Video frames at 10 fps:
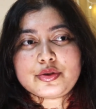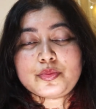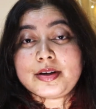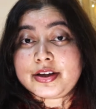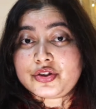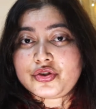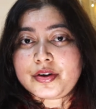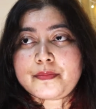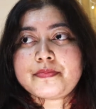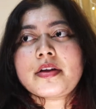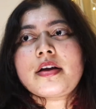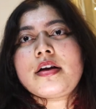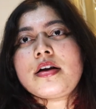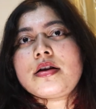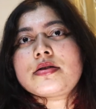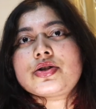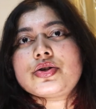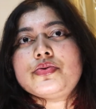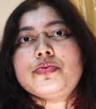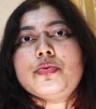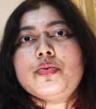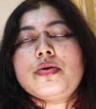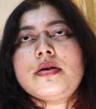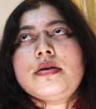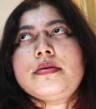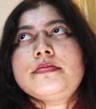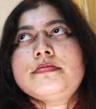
to Malaysia to